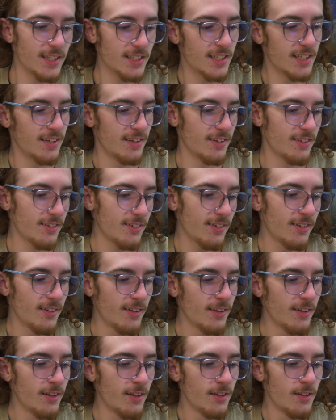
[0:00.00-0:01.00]
they didn't.
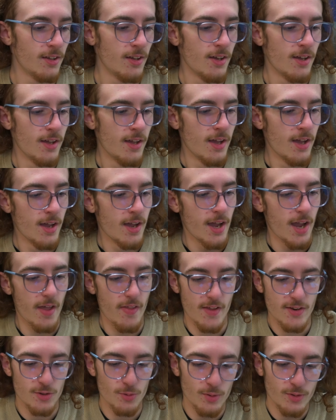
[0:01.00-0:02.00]
And
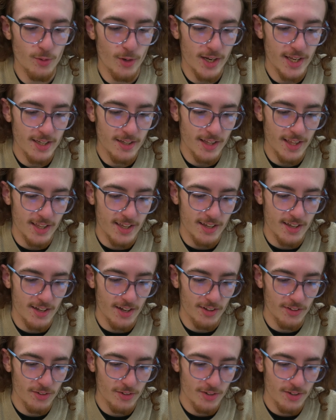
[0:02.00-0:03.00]
then do I get it like
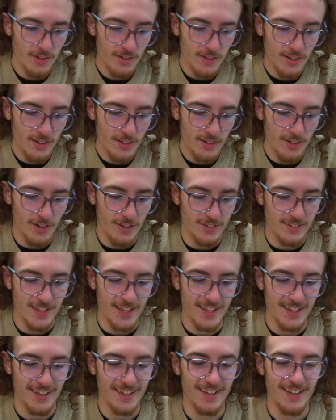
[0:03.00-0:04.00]
colored? Oh
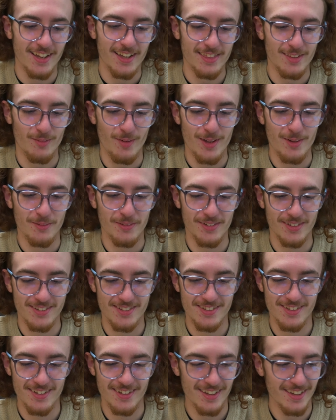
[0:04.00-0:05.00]
dang, I got the white ones.
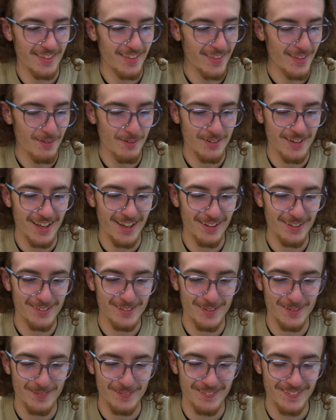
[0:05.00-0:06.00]
I thought they would color
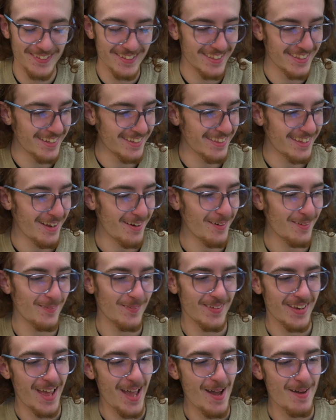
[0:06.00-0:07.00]
them. That would have
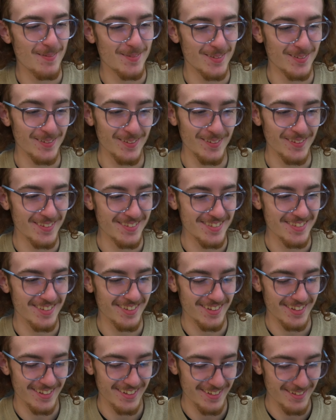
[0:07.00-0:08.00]
been absolutely
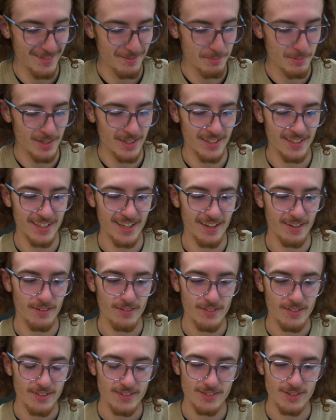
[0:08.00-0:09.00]
sick. But yeah,
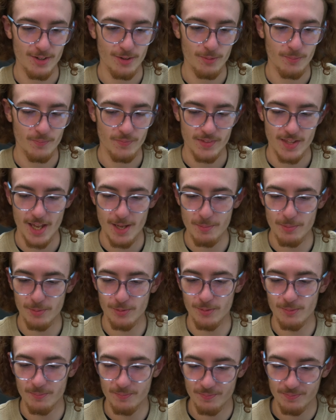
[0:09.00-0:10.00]
so
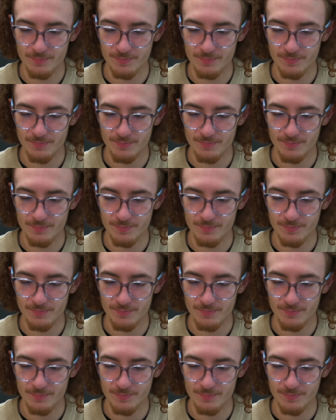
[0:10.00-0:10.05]
cable,